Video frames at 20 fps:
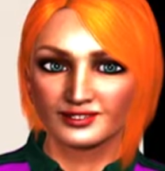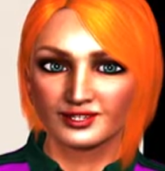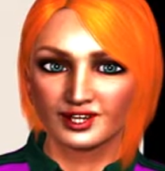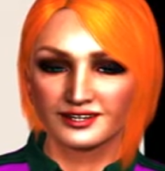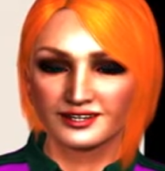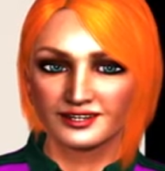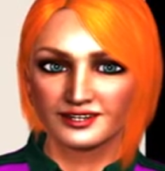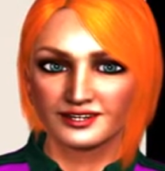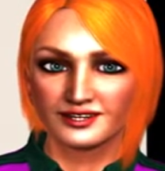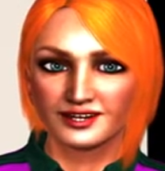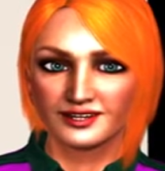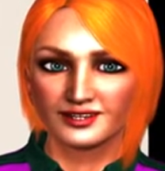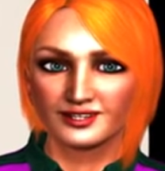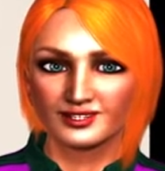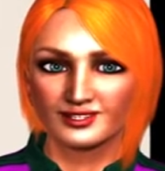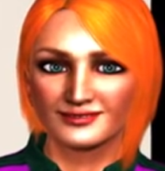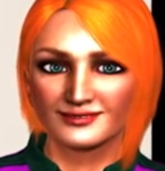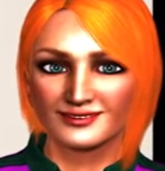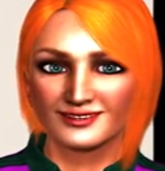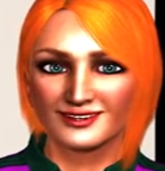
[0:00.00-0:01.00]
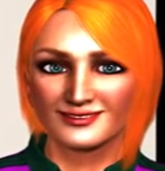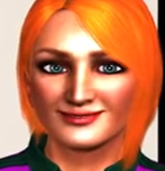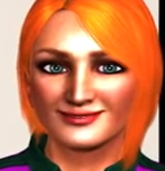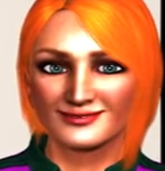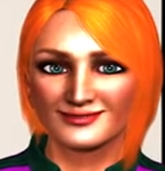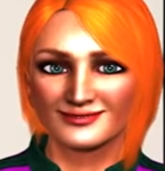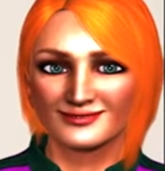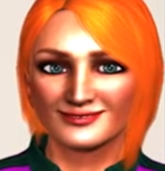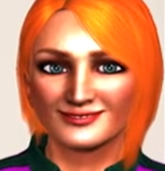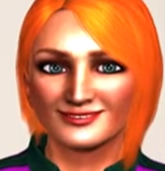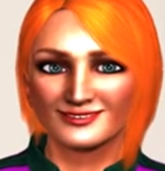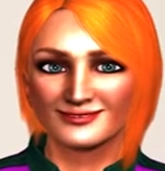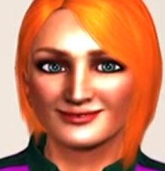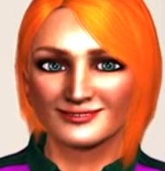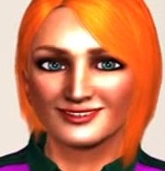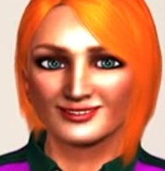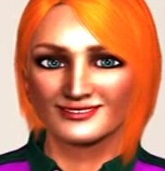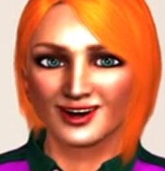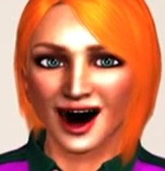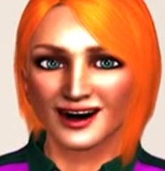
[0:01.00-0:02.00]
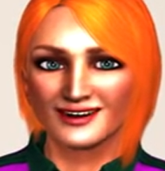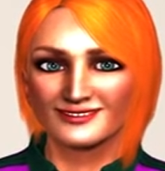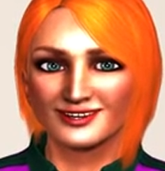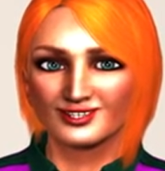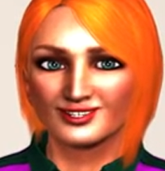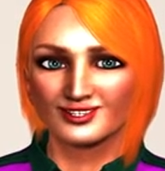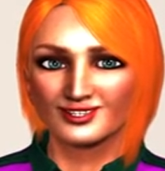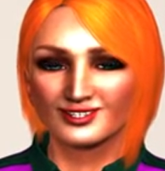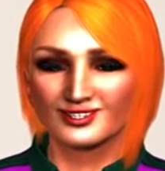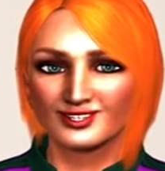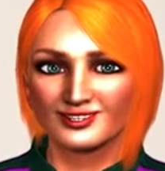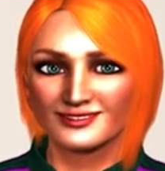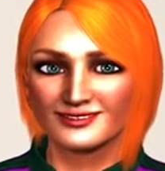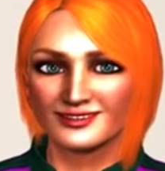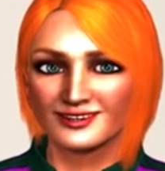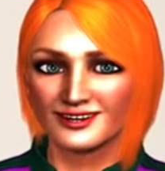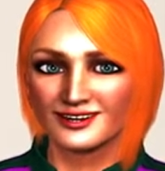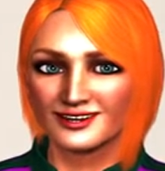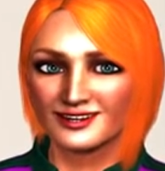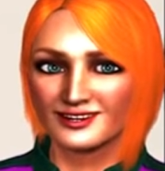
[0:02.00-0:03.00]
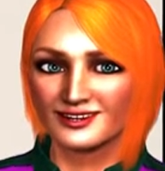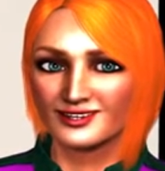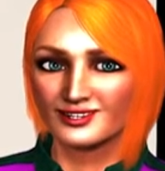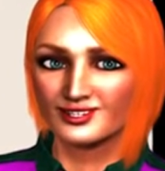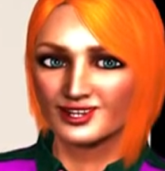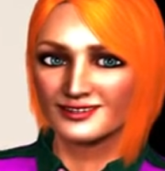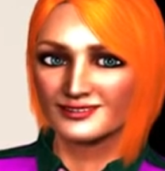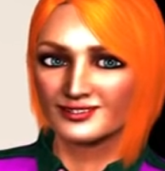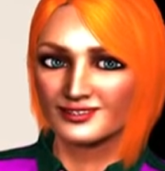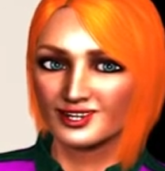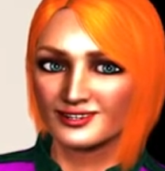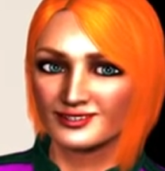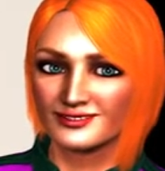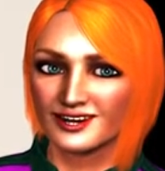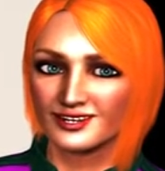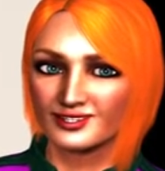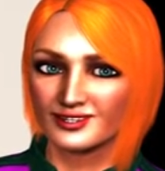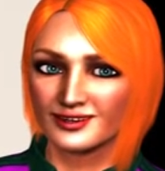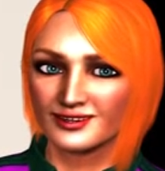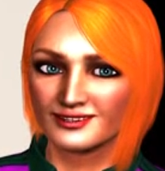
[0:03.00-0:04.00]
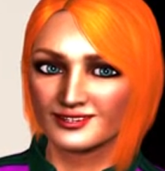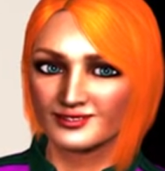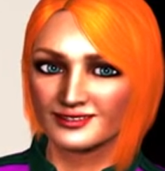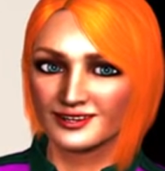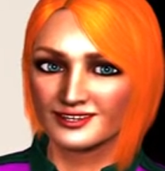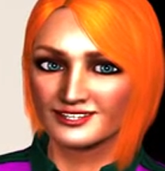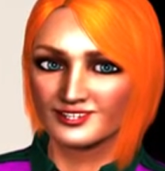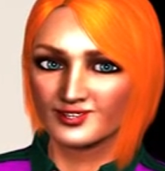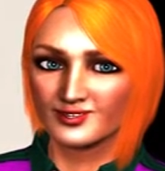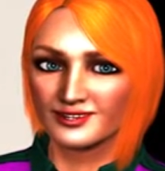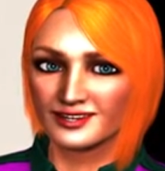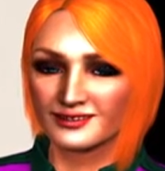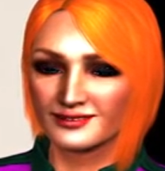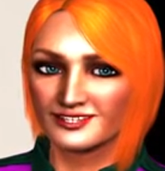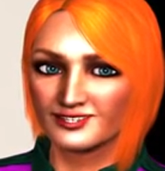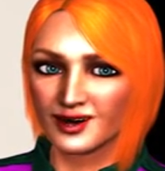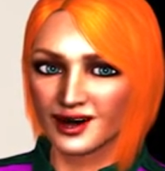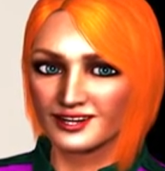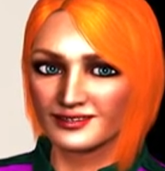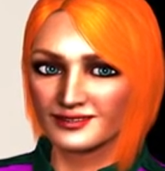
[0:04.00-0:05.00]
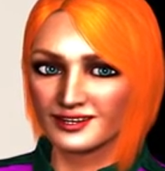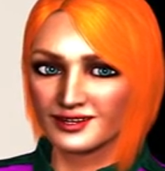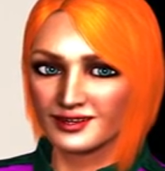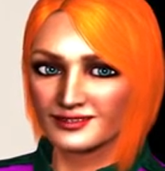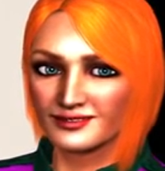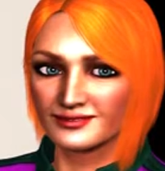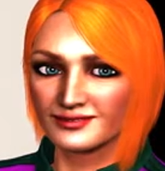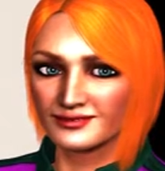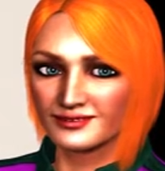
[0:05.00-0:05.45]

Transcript: PDC TV. Before we pass you over to Captain Peter for this week's weather,